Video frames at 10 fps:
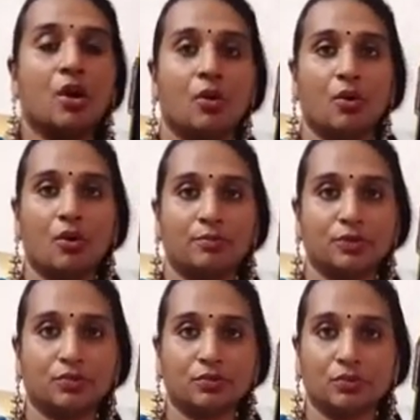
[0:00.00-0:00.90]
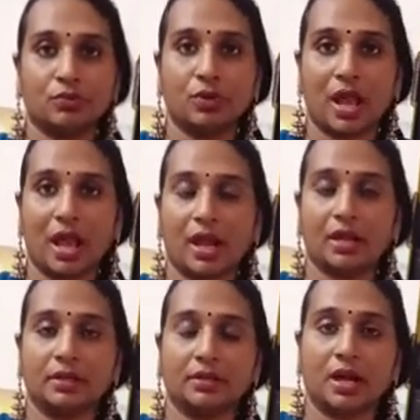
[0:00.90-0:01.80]
Hope you
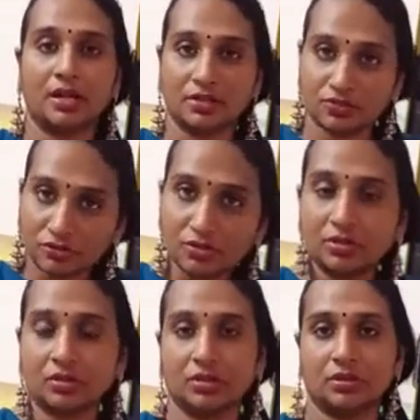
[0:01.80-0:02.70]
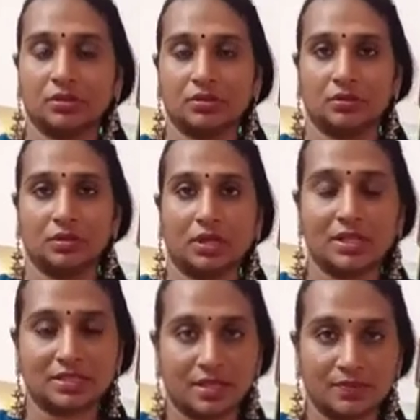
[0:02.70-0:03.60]
had understood the
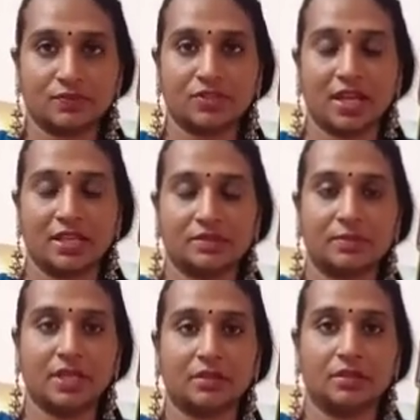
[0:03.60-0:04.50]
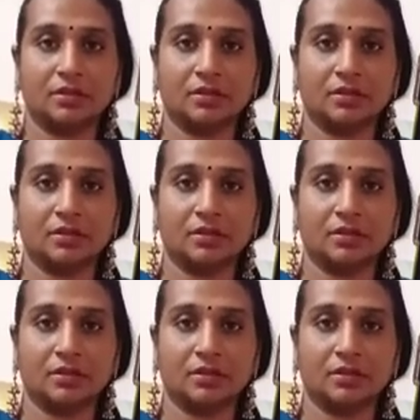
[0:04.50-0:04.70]
concepts which has been